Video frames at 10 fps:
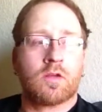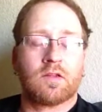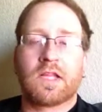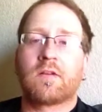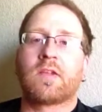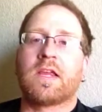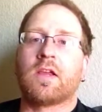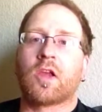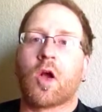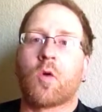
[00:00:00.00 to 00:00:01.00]
literally
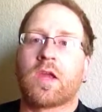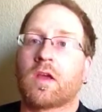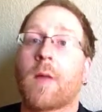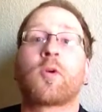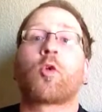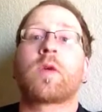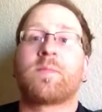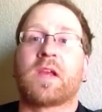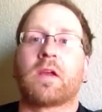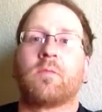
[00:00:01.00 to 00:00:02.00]
going, I'm
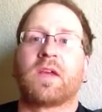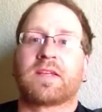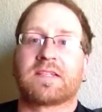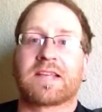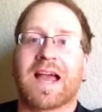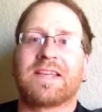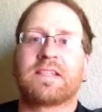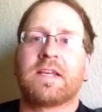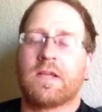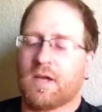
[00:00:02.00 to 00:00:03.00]
creeping because it's icy,